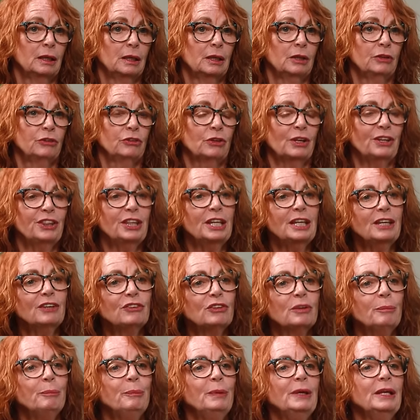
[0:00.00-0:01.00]
So I think it's
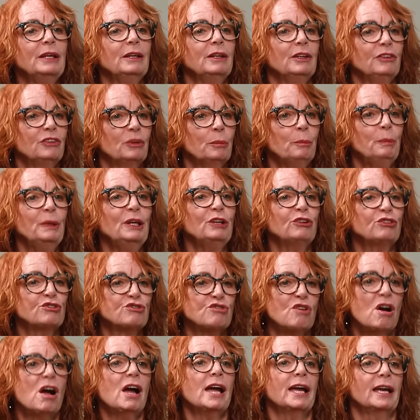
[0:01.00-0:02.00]
a bit
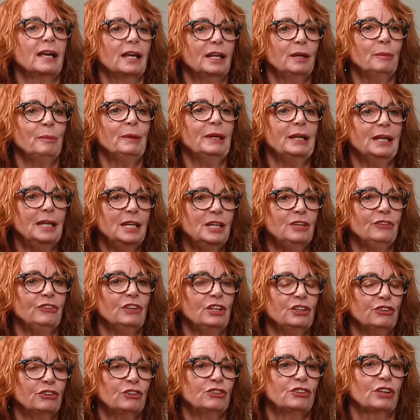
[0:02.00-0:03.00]
trite and a bit easy
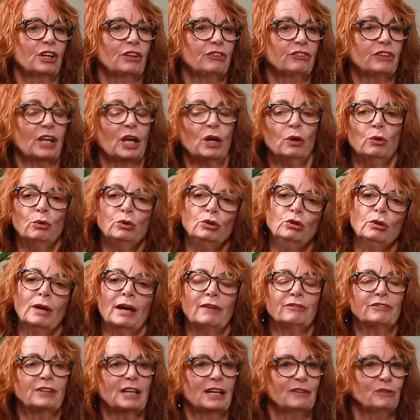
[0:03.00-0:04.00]
to just say, oh, you
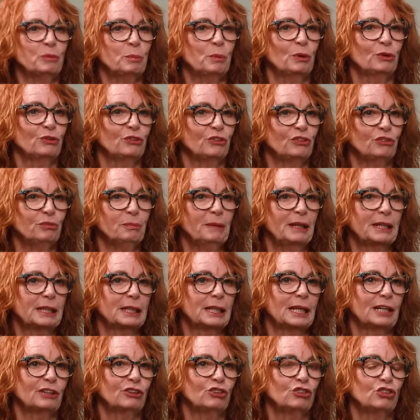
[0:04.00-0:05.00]
have to have a positive mental
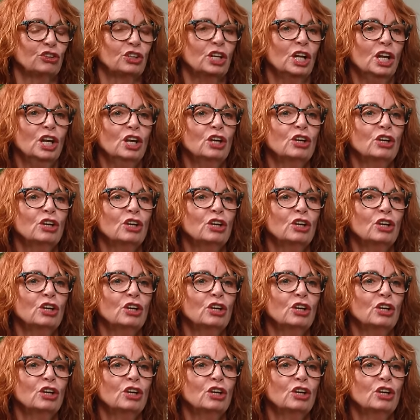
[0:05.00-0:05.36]
attitude.